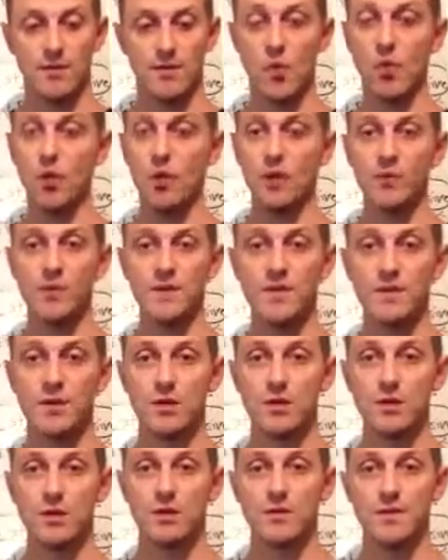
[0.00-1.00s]
oil
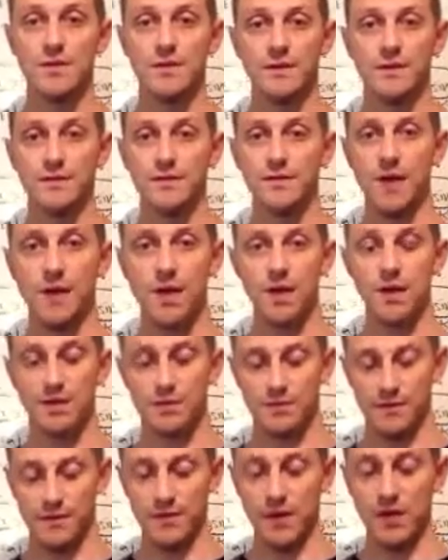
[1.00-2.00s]
reserves
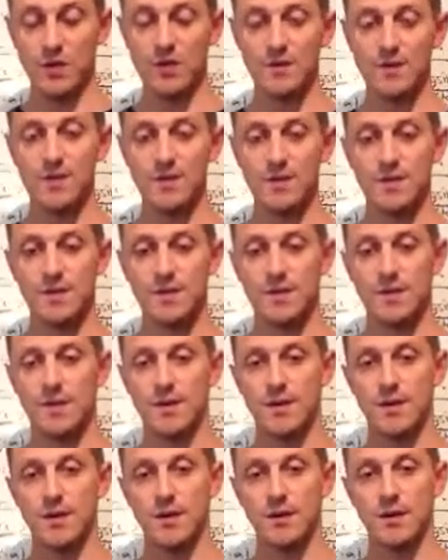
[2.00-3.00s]
and fields,
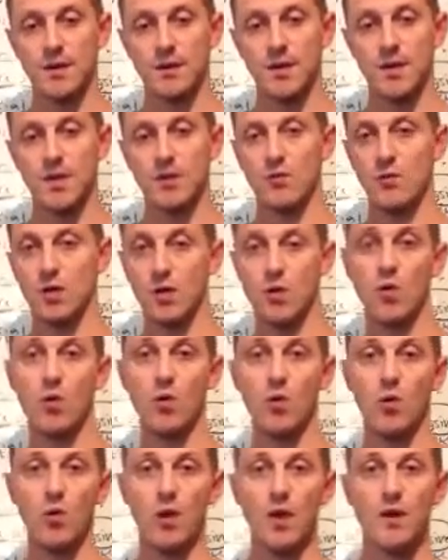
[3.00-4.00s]
where
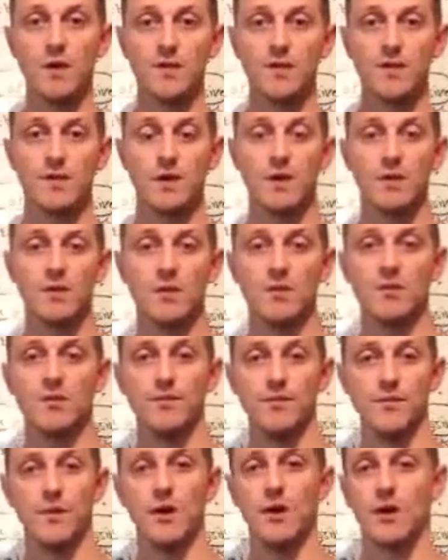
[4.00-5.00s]
oil wells are
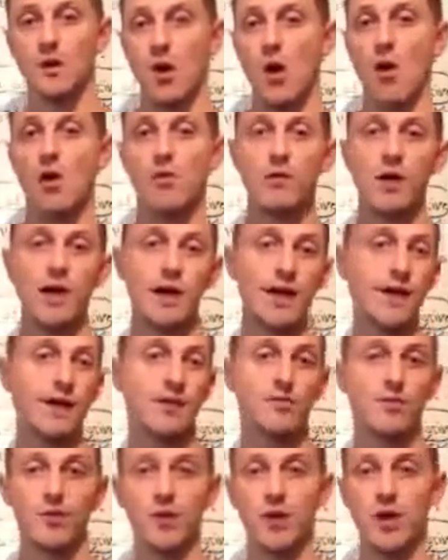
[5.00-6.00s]
already
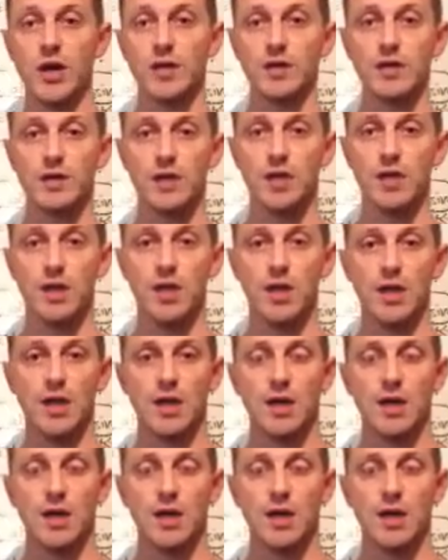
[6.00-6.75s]
in production.